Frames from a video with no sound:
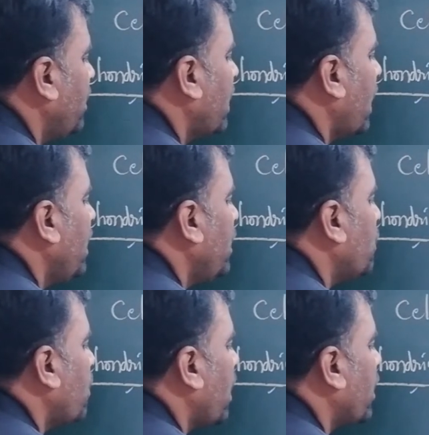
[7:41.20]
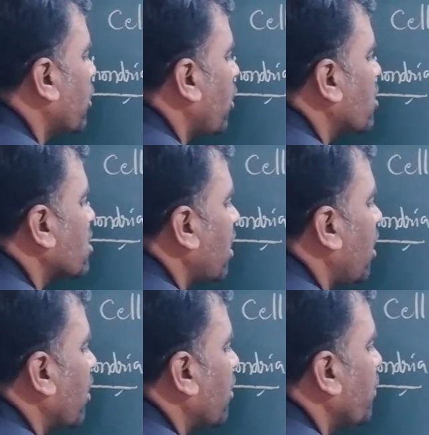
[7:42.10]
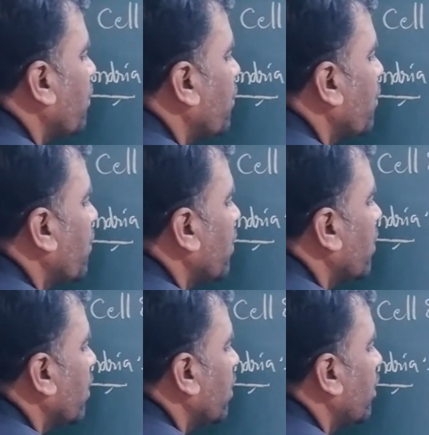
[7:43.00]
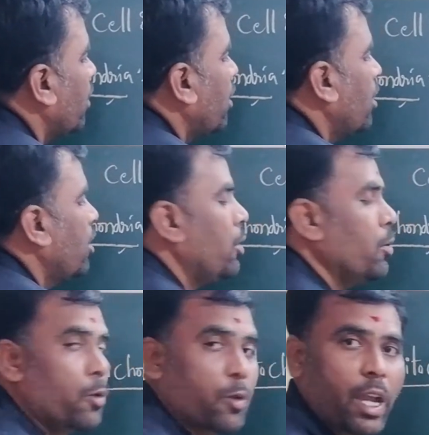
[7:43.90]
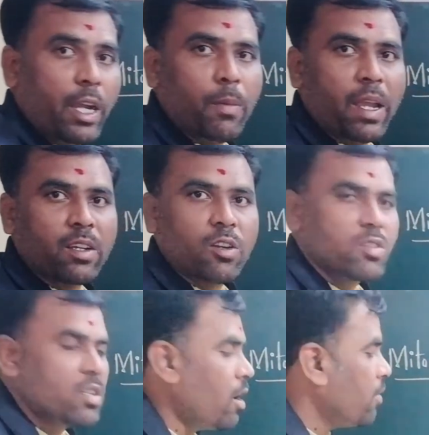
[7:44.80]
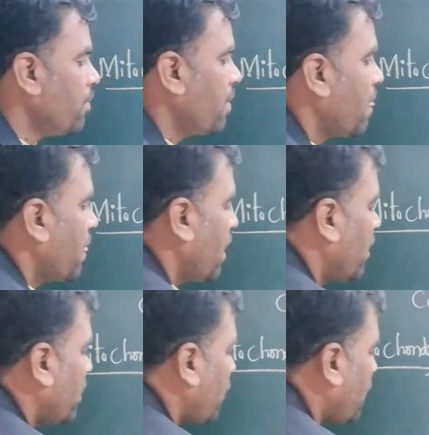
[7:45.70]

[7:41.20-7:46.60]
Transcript: 8 microns long. 2 to 8 microns long. The